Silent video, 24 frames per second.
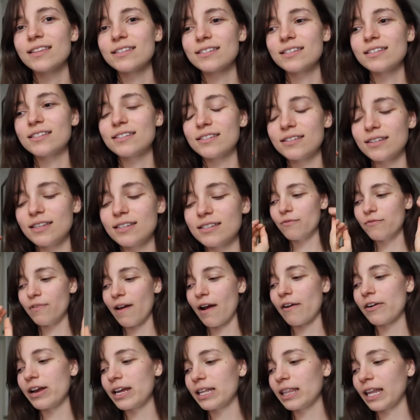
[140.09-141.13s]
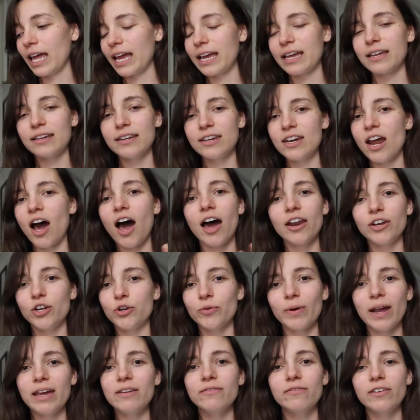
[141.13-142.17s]
This is a very, like, not
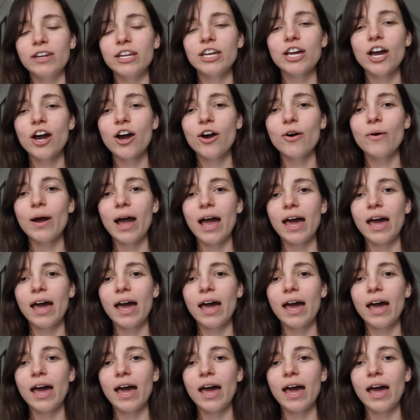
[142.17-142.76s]
great video,